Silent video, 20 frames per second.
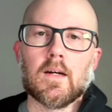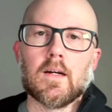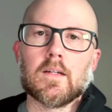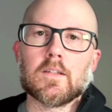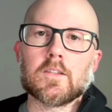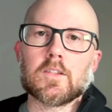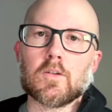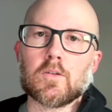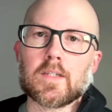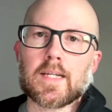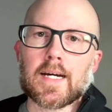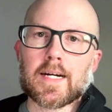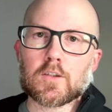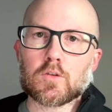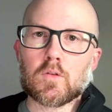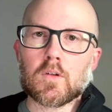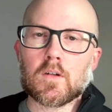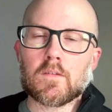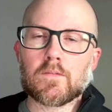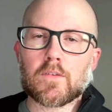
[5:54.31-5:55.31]
So
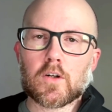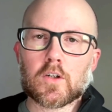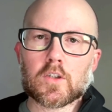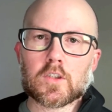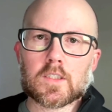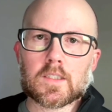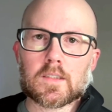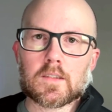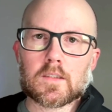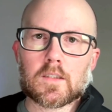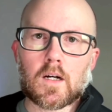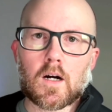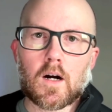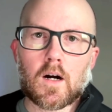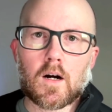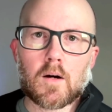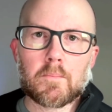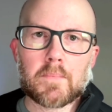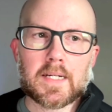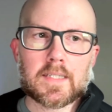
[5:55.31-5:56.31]
textual inversions
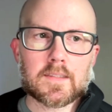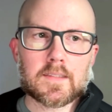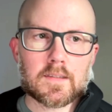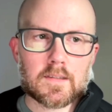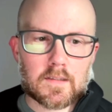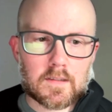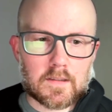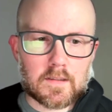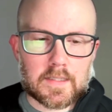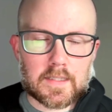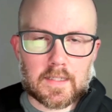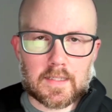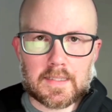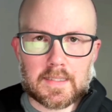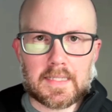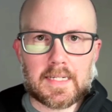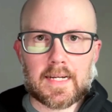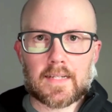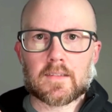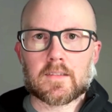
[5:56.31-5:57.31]
are basically
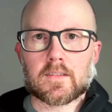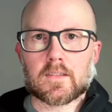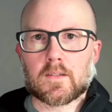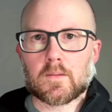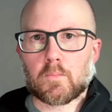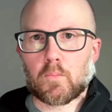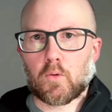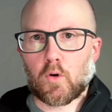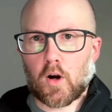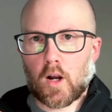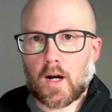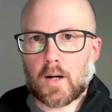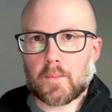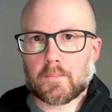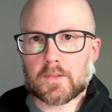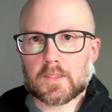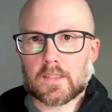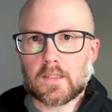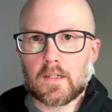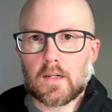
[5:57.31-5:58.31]
condensed
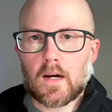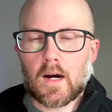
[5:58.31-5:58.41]
prompts.